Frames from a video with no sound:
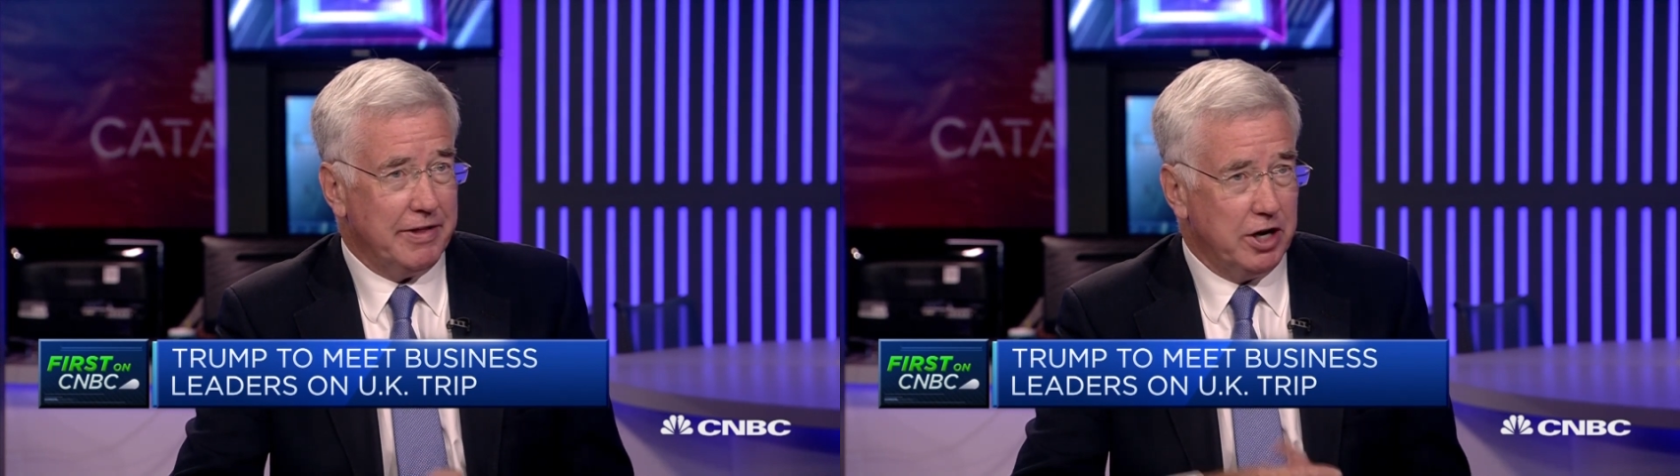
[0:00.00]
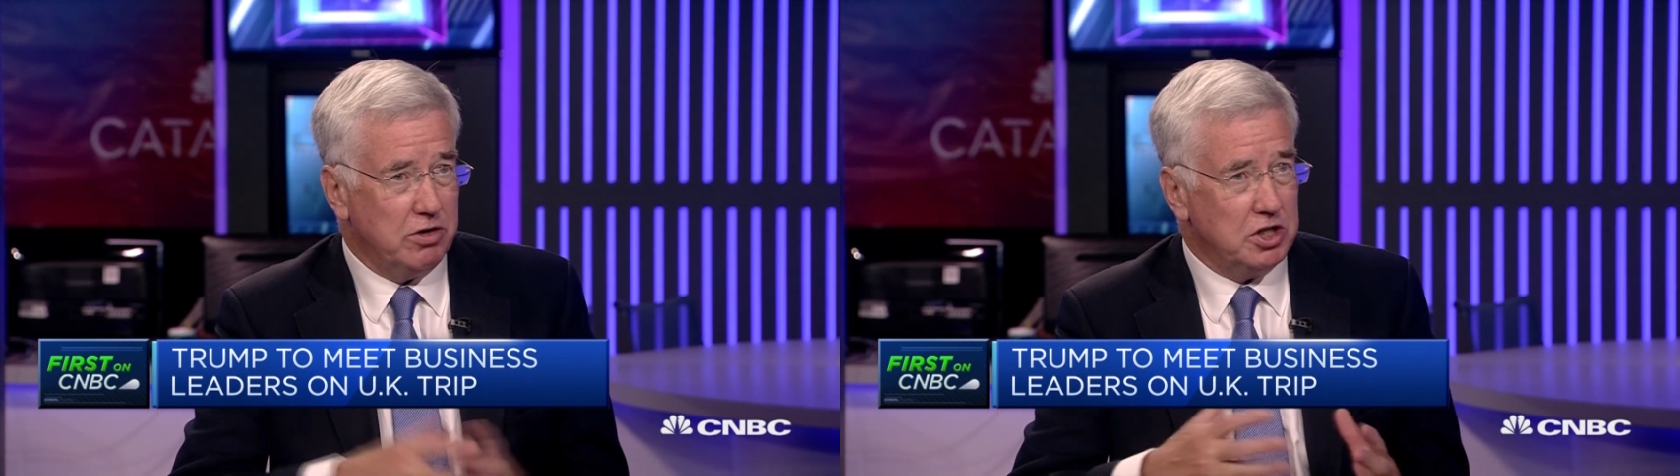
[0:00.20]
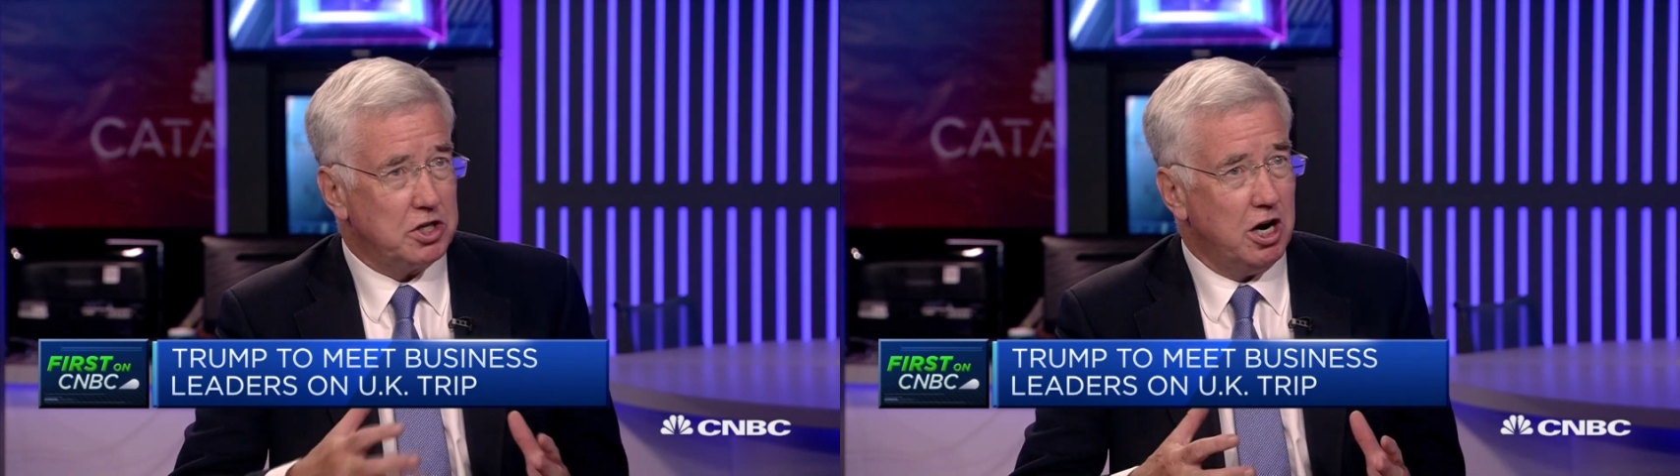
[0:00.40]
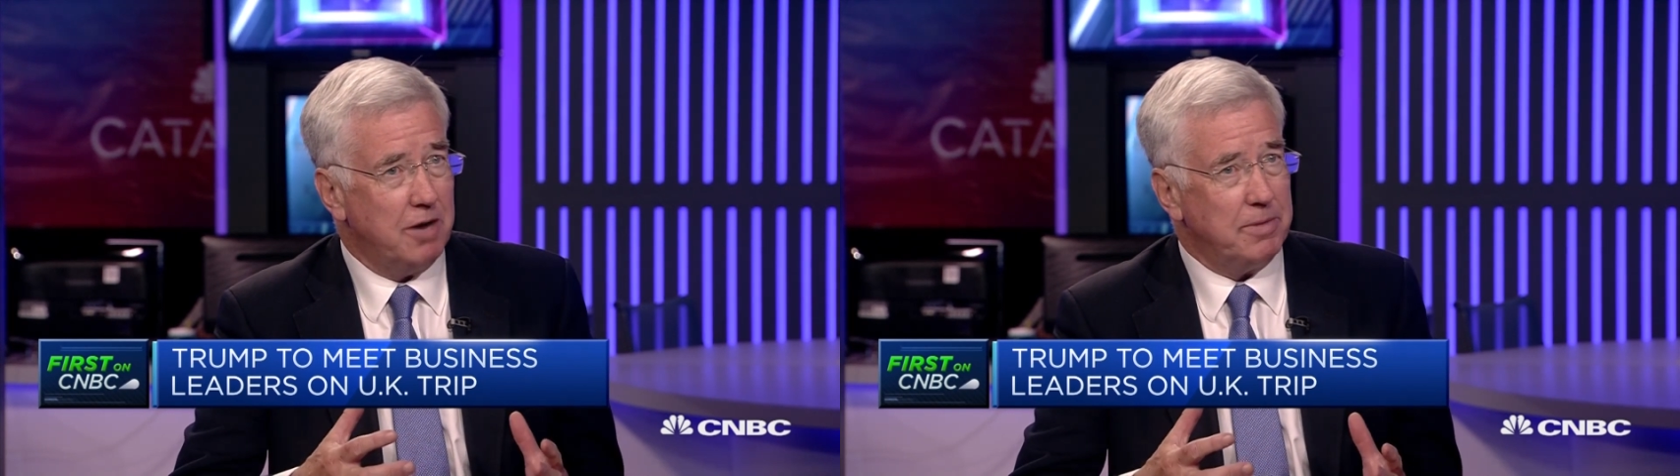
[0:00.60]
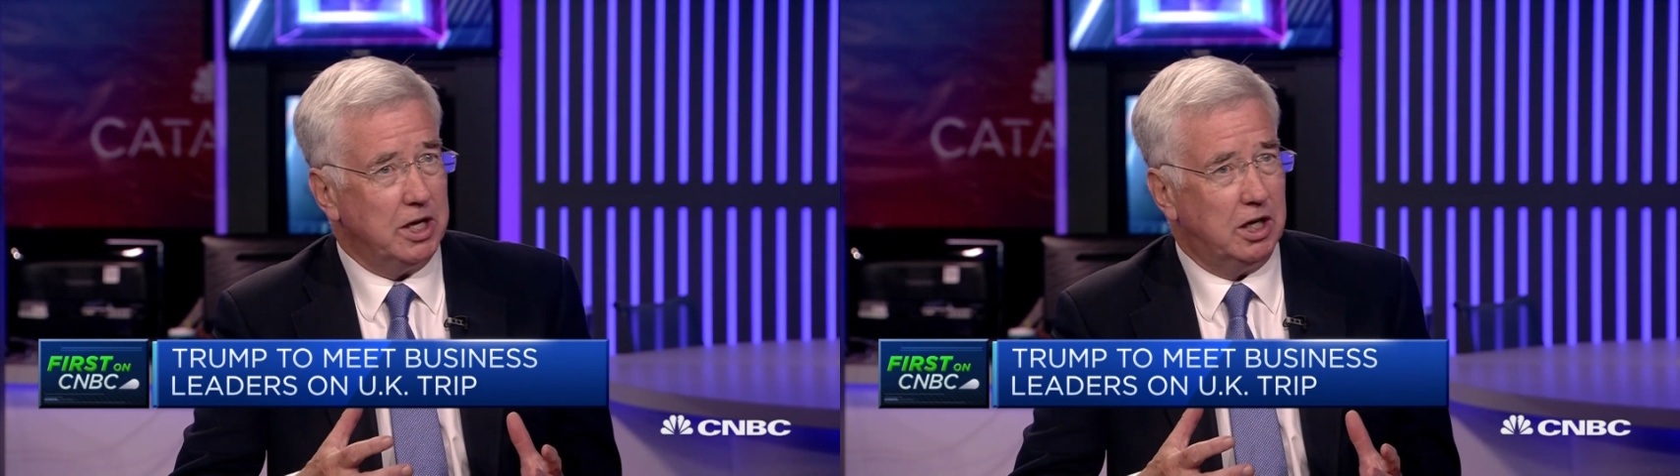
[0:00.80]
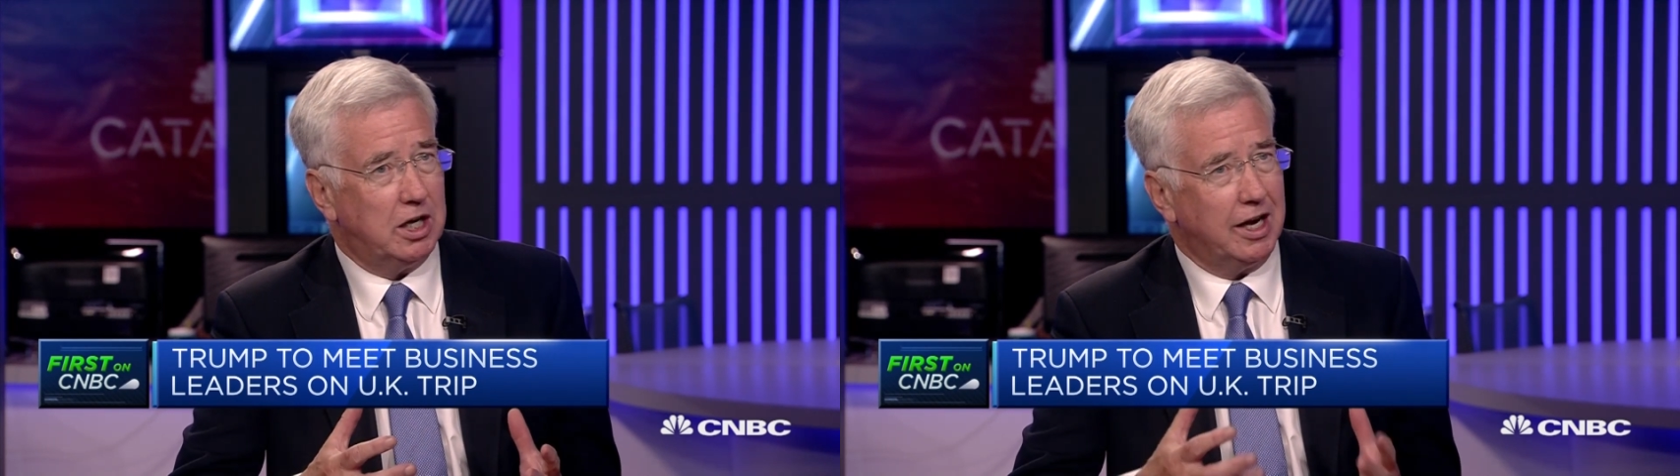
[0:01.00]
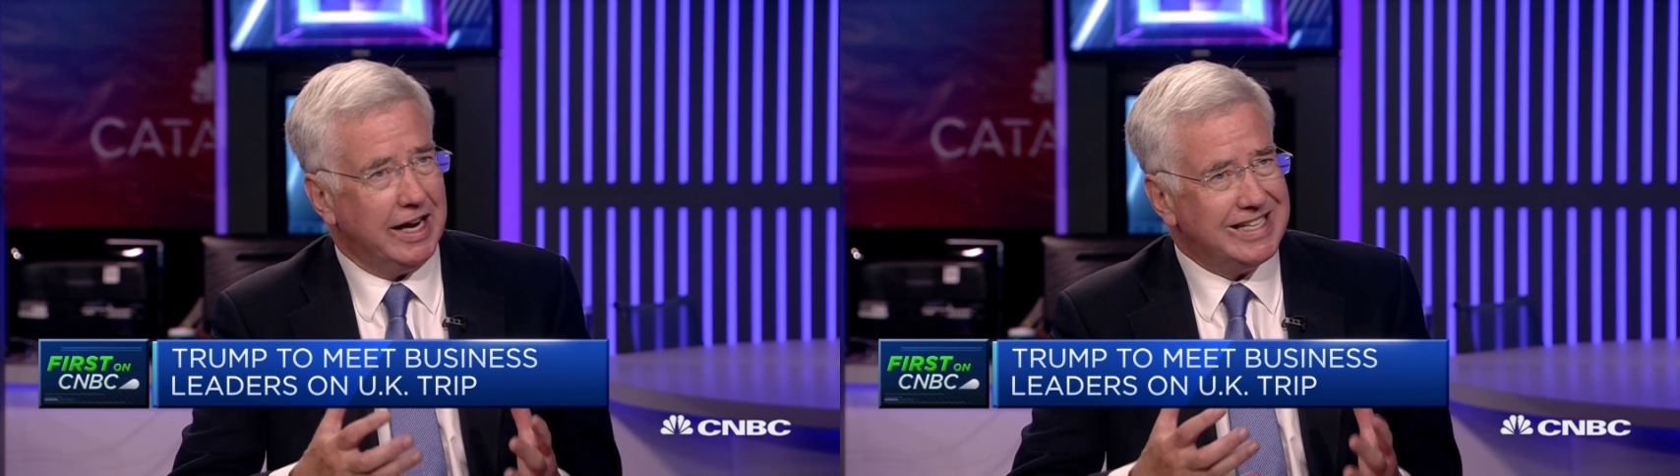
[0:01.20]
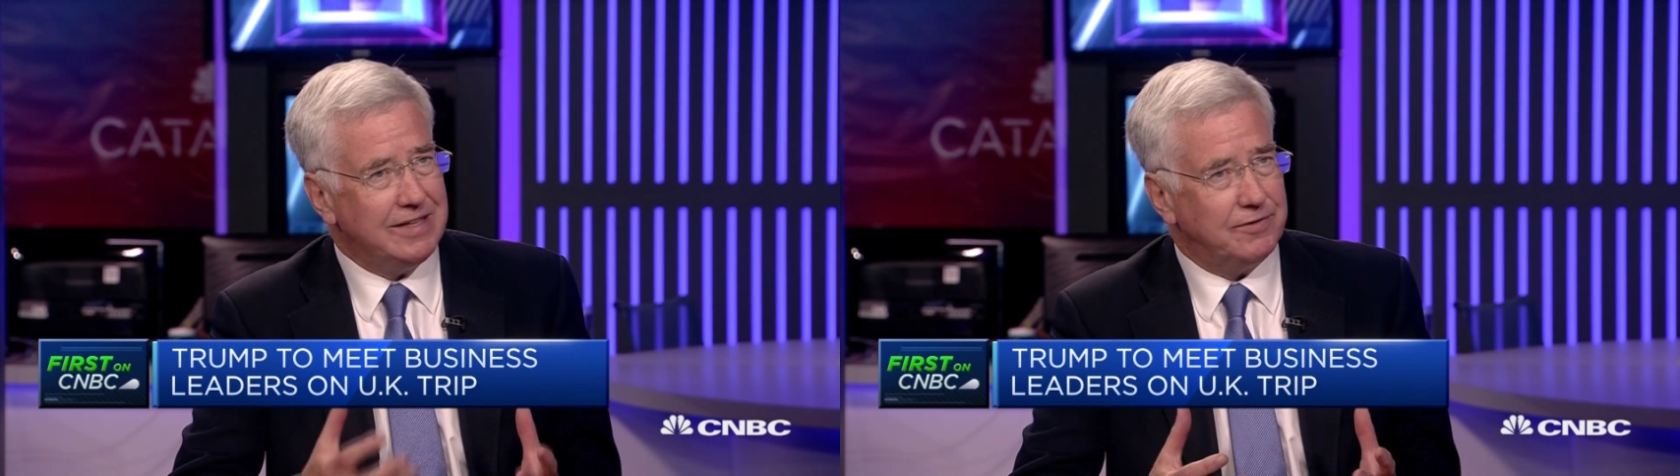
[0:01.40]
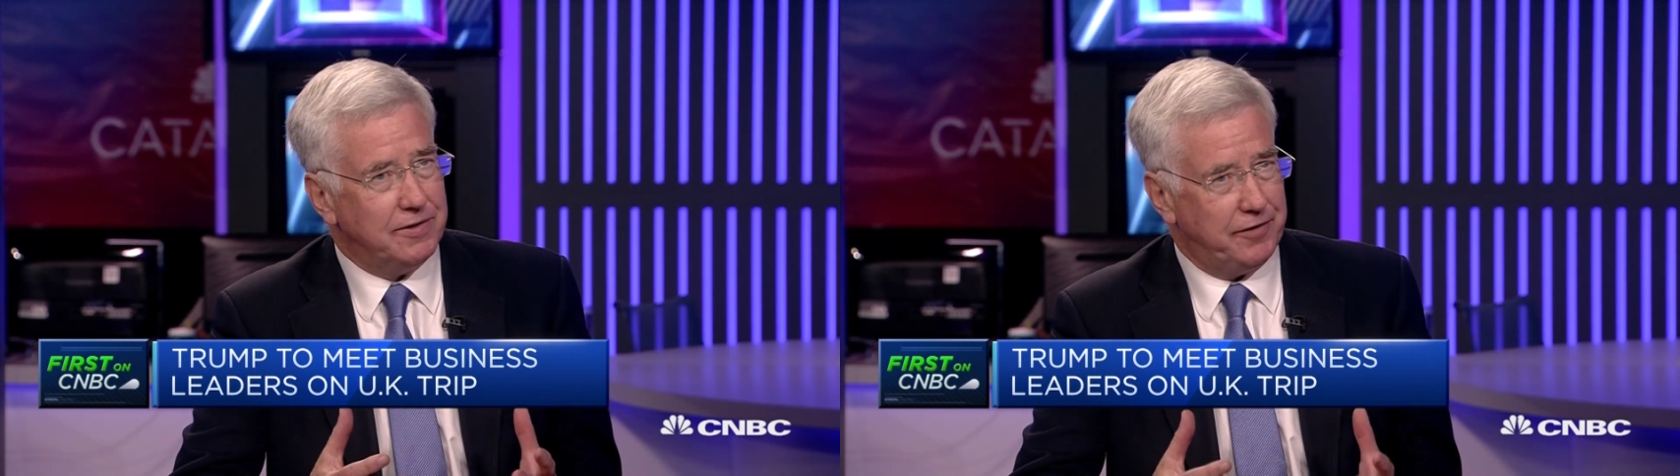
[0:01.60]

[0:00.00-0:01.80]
The only time the collective